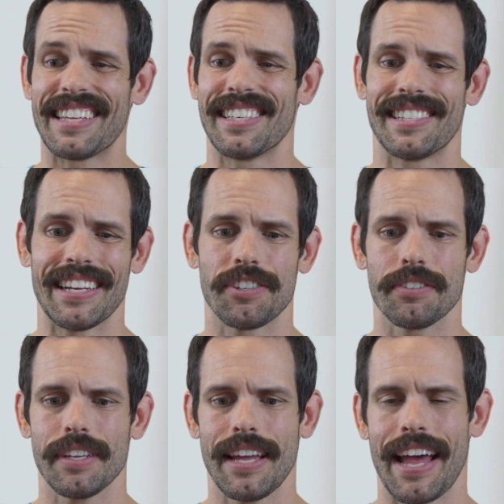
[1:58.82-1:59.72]
It's
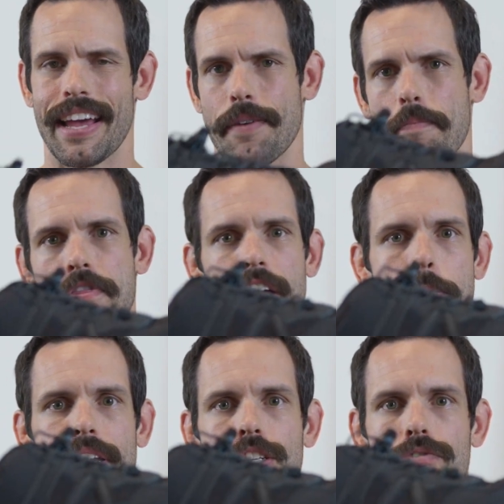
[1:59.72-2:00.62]
essentially a thick
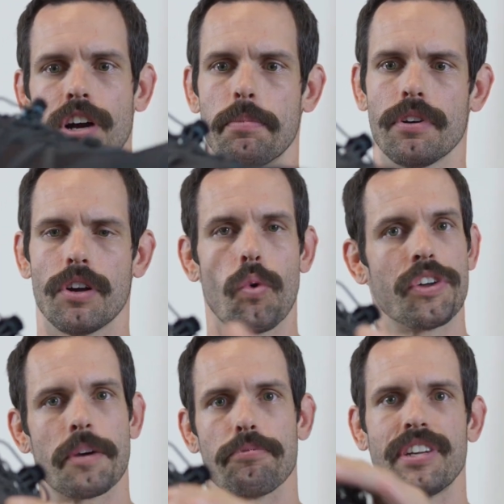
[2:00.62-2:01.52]
piece of rubber
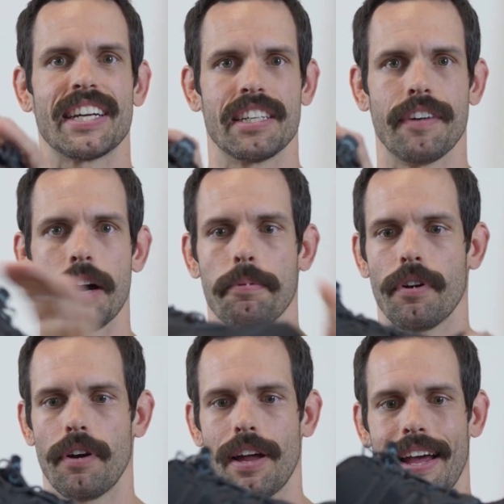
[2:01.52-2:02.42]
with a protective upper,